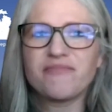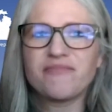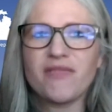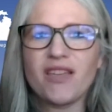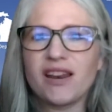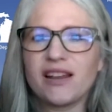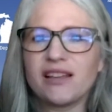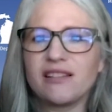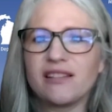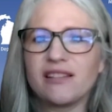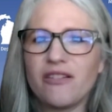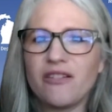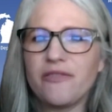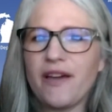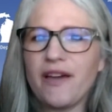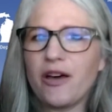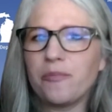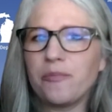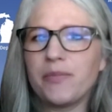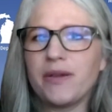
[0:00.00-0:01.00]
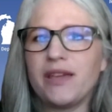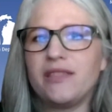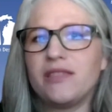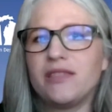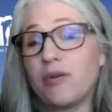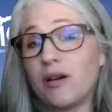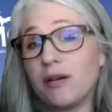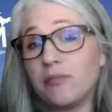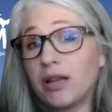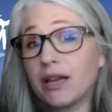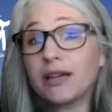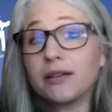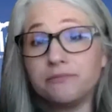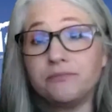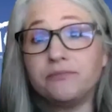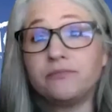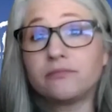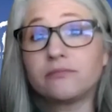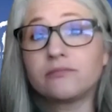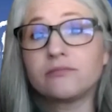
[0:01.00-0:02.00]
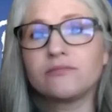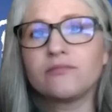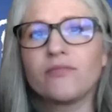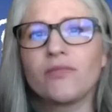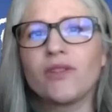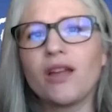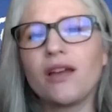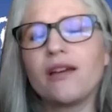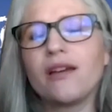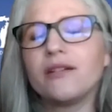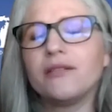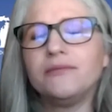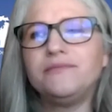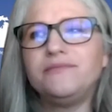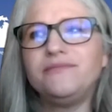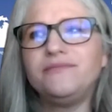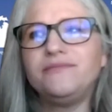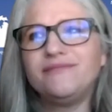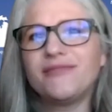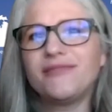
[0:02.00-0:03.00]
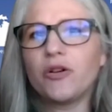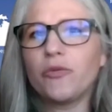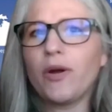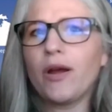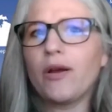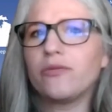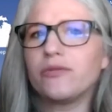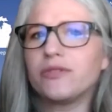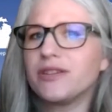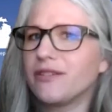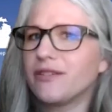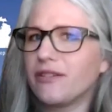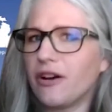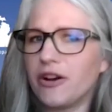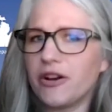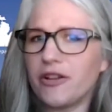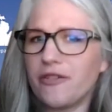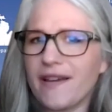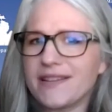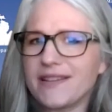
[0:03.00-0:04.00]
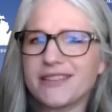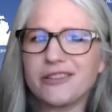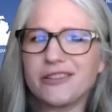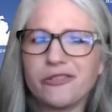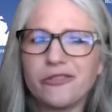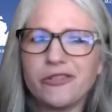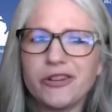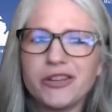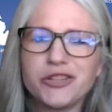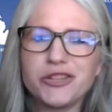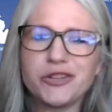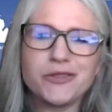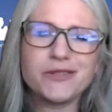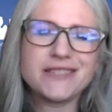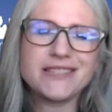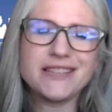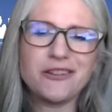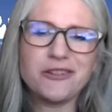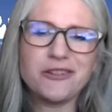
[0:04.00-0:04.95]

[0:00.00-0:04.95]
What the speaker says: And I love helping the public around cardiovascular issues.